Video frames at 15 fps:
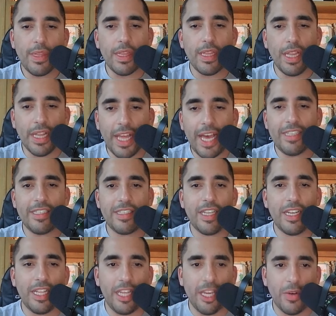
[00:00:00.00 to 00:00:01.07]
Less
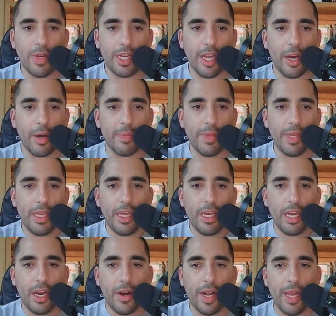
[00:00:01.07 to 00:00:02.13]
than a year ago,
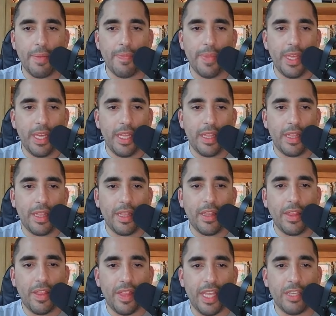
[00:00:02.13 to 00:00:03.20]
all right,
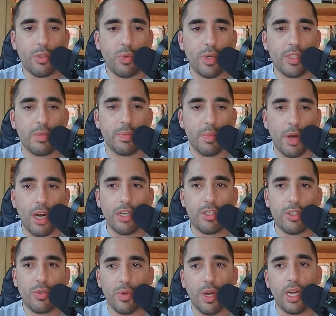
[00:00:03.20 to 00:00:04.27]
this was
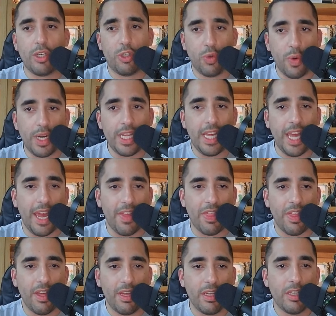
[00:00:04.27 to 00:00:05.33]
March
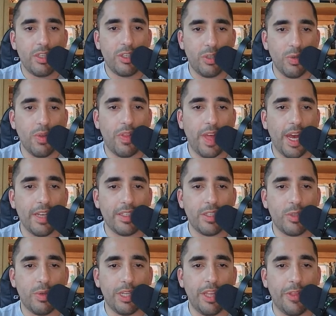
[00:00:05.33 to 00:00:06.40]
28th,
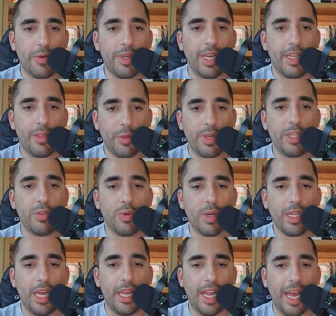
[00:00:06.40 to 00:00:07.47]
2023,
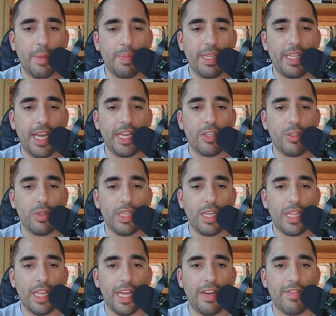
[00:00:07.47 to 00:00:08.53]
3/28, happy day to the
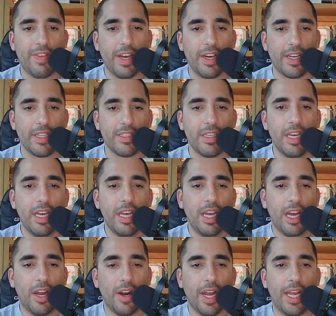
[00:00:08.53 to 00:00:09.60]
Atlanta Falcons,
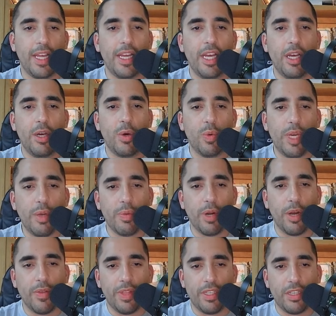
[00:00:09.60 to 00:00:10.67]
all right? We
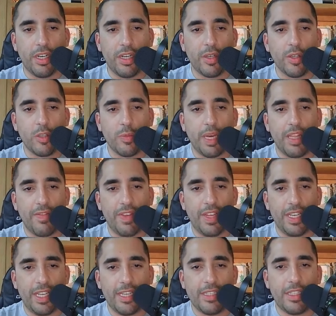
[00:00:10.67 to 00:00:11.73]
wrote, this article is by the
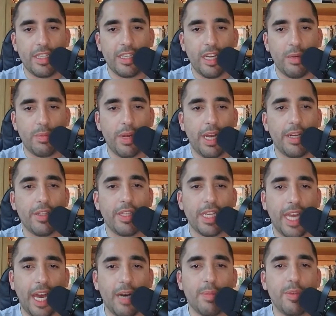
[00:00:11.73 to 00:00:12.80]
fantastic Tom Ryle, the
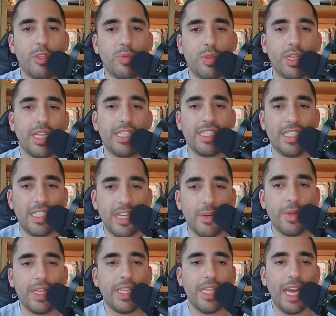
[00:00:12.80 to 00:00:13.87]
Cowboys were
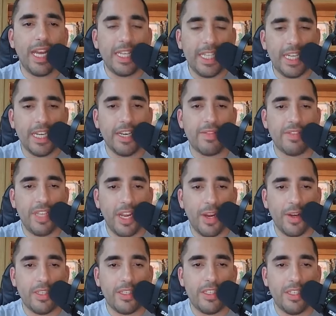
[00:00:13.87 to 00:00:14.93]
considering the idea of
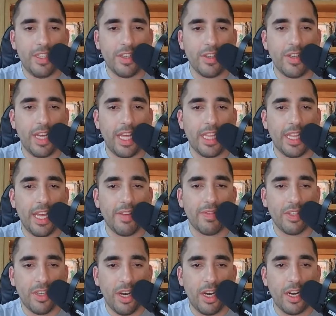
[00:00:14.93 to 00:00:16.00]
Terrence Steele at
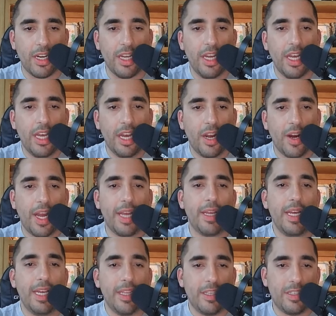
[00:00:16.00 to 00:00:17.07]
left guard. All right,
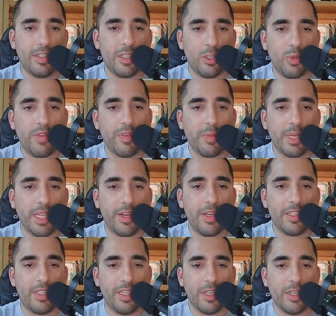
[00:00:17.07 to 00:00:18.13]
this is a tweet from
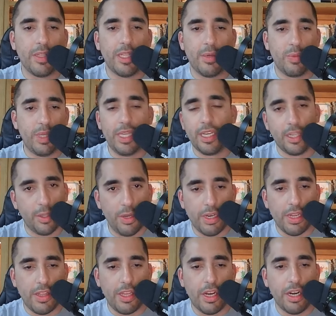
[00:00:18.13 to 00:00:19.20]
Clarence Hill that we included
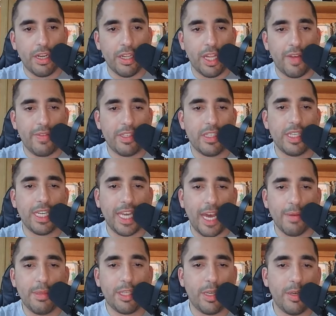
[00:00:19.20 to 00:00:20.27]
in the article, obviously.
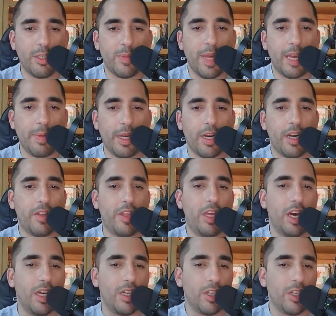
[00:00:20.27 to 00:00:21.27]
Cowboys coach Mike McCarthy on